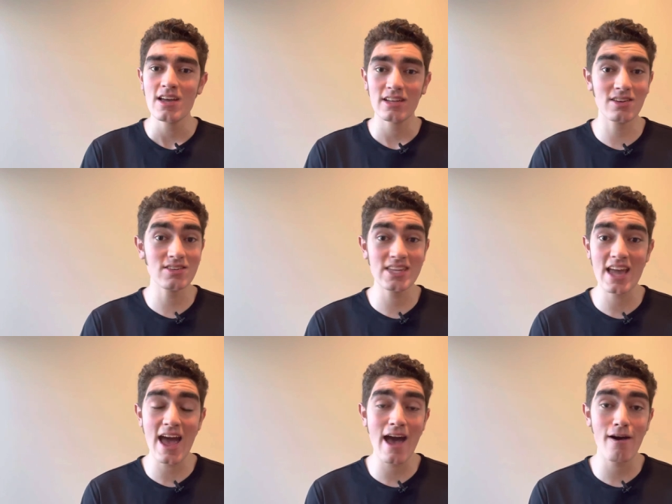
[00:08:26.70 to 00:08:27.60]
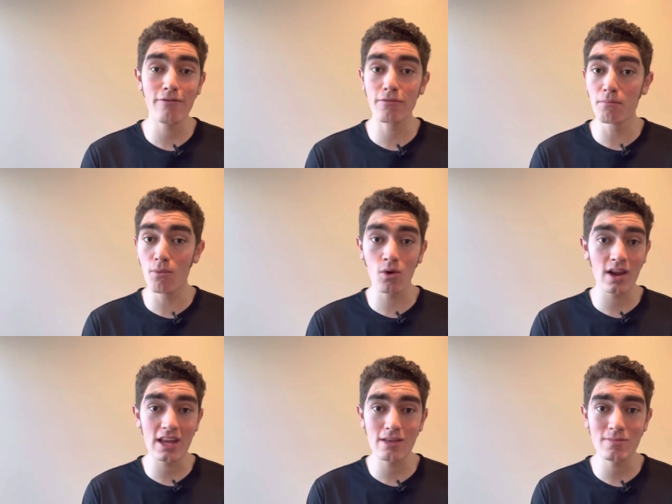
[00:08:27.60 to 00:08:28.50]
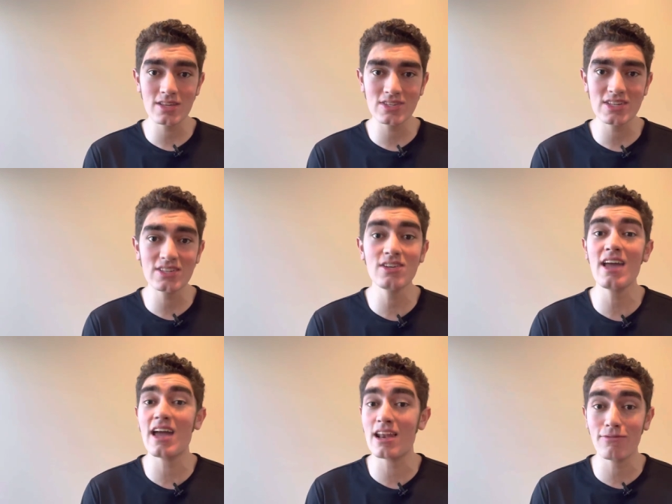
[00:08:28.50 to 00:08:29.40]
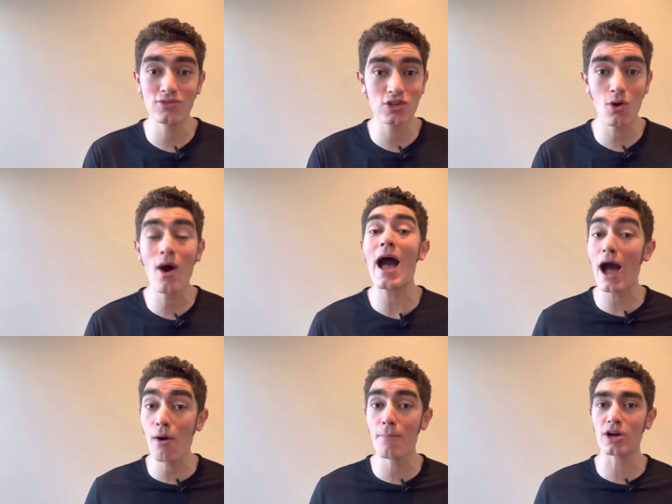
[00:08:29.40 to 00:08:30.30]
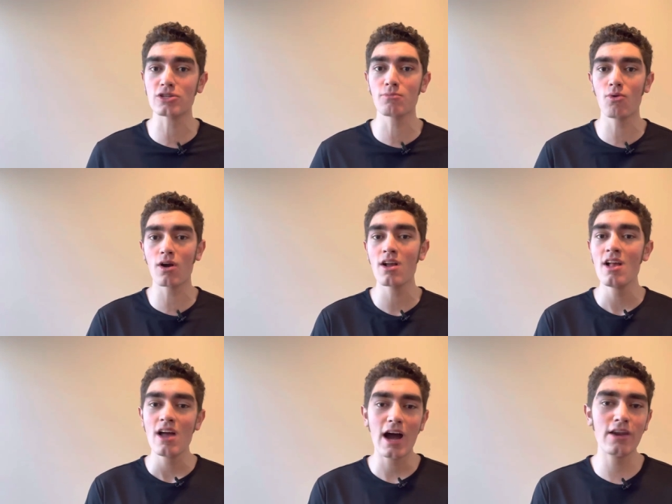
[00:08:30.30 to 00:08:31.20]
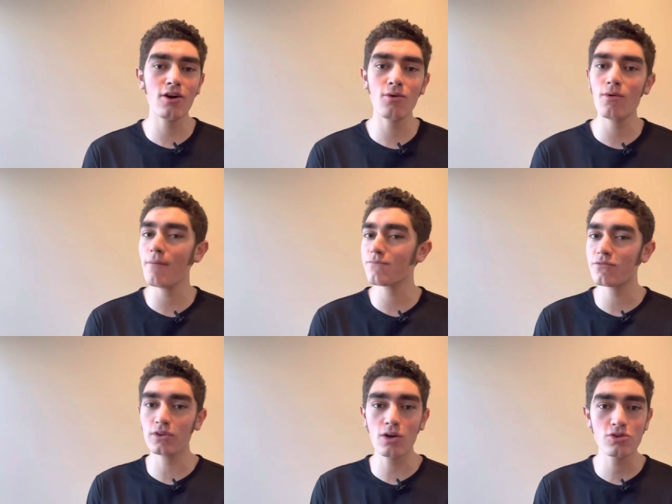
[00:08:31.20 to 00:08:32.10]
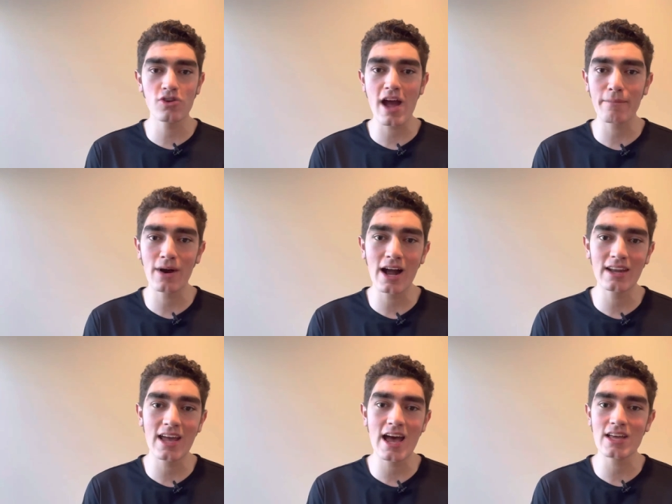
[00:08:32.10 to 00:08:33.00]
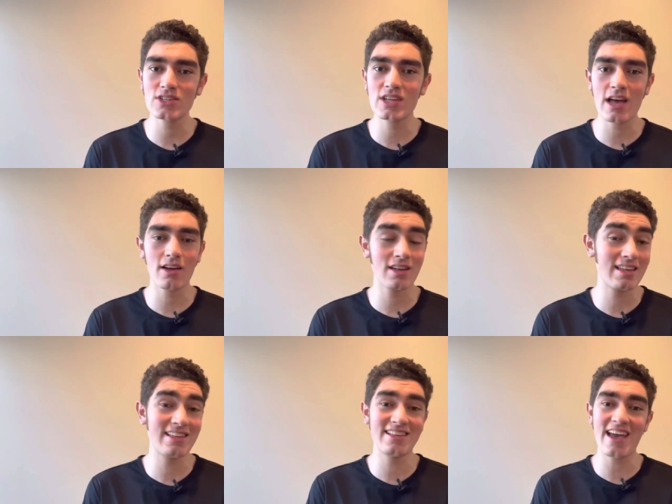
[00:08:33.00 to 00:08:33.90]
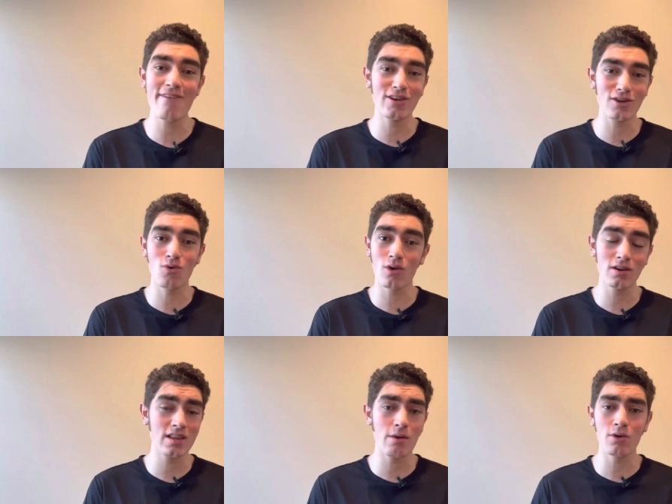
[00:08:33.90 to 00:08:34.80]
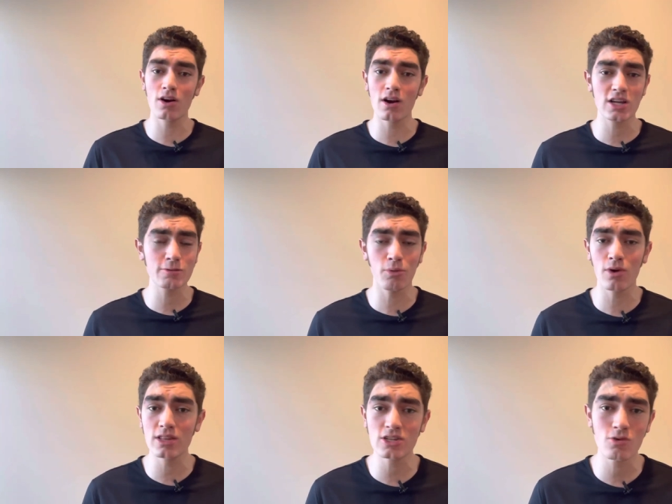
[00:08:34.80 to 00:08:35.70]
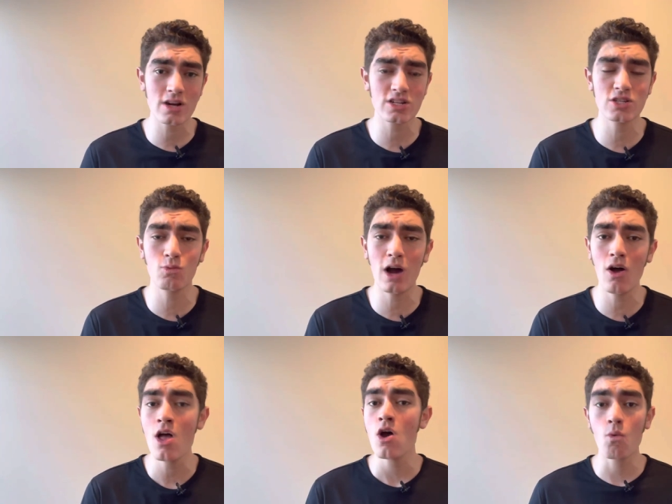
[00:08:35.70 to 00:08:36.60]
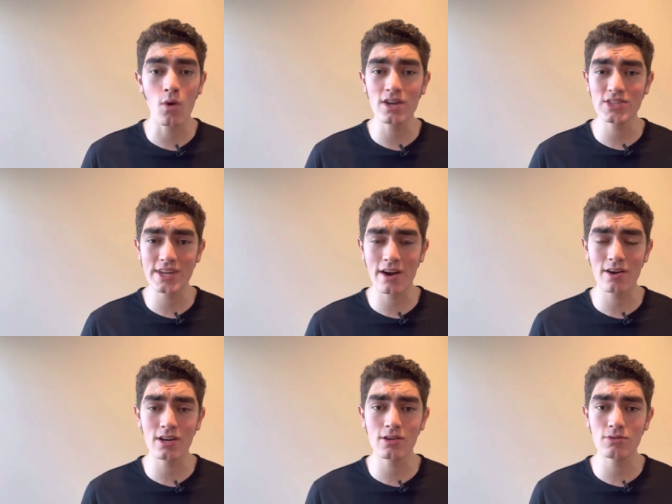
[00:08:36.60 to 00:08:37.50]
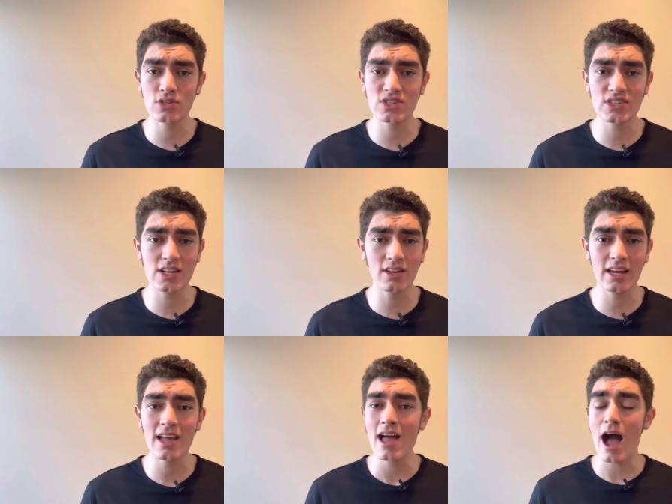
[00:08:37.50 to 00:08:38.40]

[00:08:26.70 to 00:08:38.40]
Does he have more in him this season? And if so, how much more? I know FloTrack Podcast get Kevin and Gordon, they were exploring this question as well. What is Yared Nuguse's ceiling?